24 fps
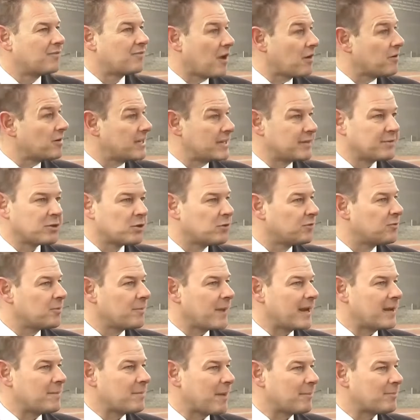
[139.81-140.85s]
very difficult for
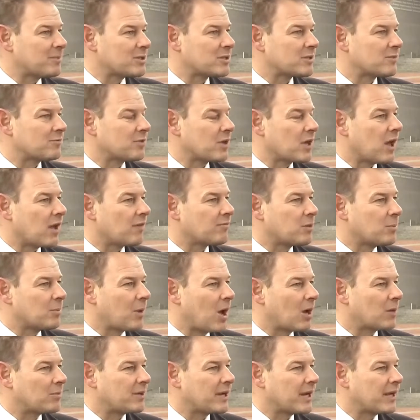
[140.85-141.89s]
many members of the
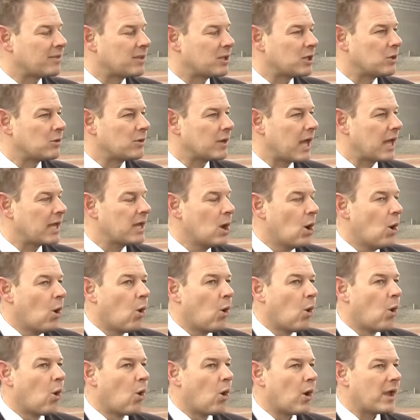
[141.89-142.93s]
Parliament in the UK,
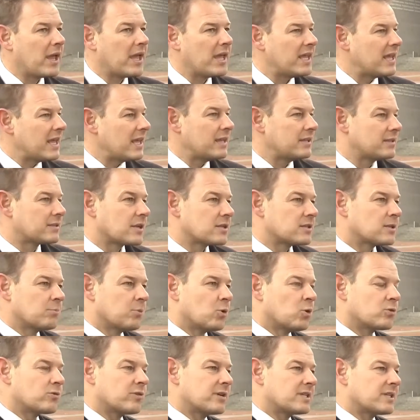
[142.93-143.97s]
or does the
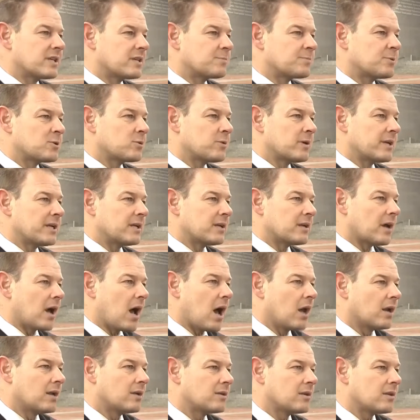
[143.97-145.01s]
border exist between
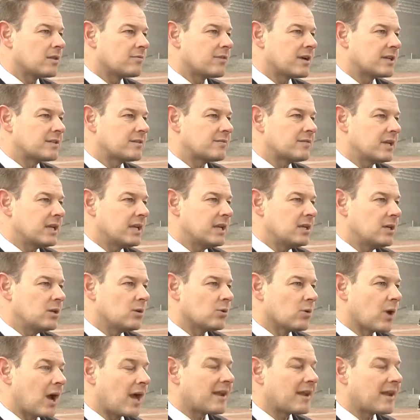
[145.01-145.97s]
Ireland and the rest of the EU?